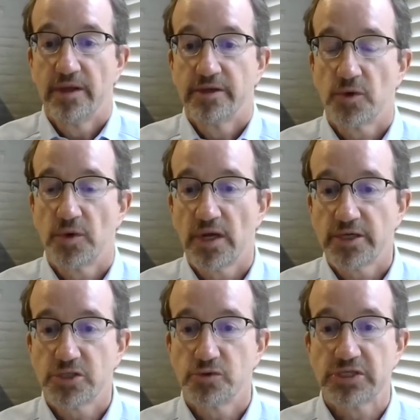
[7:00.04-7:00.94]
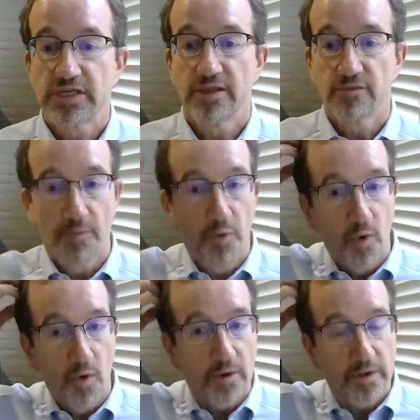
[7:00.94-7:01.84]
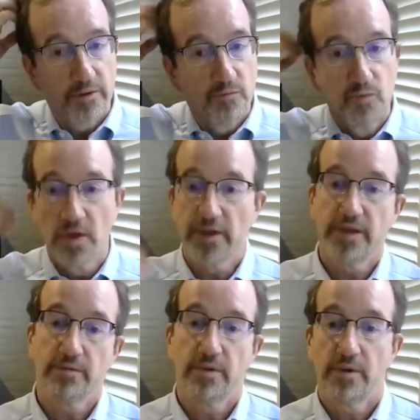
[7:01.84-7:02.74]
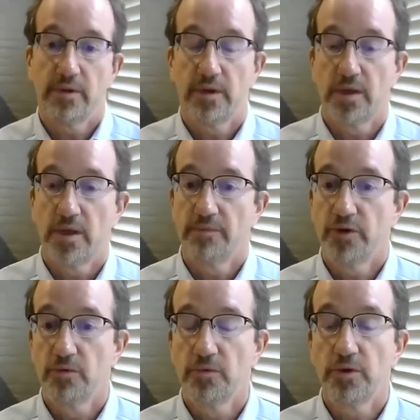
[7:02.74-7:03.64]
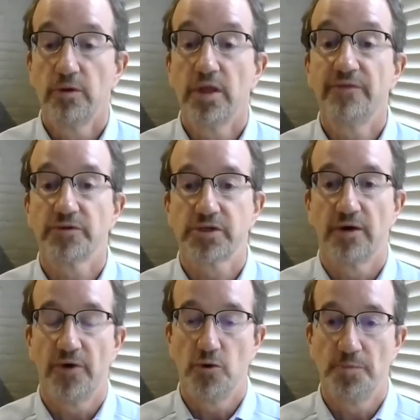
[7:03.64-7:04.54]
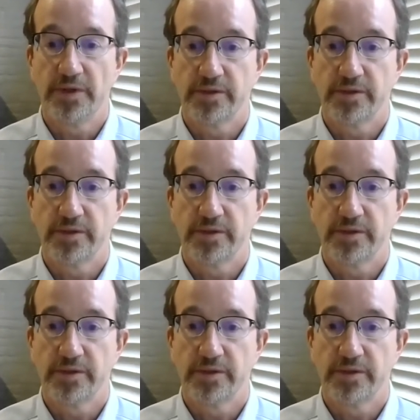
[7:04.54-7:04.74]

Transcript: So unless you see the report, you really, you leave yourself open